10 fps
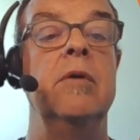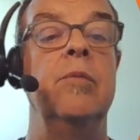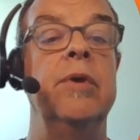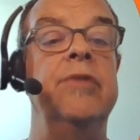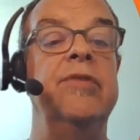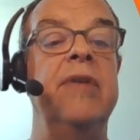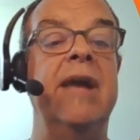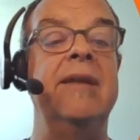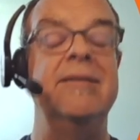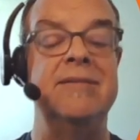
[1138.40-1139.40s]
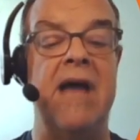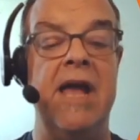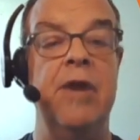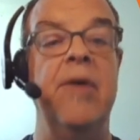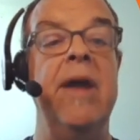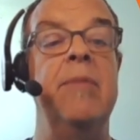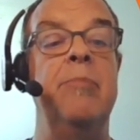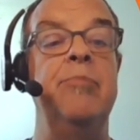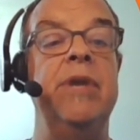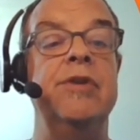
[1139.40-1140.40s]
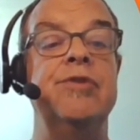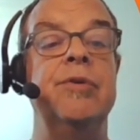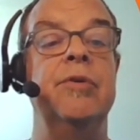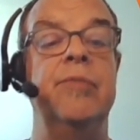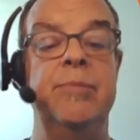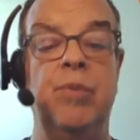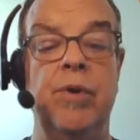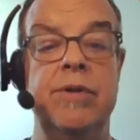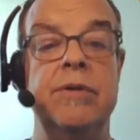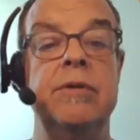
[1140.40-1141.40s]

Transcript: We're going to select diagram picture report.